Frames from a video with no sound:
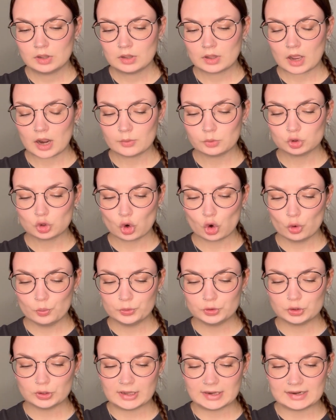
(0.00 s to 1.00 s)
I would hope
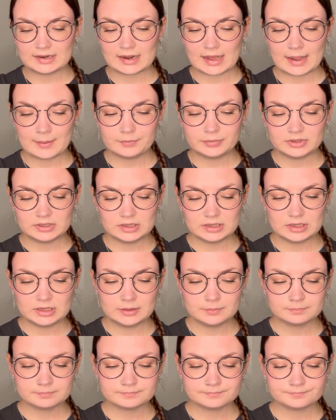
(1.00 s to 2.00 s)
to get it empty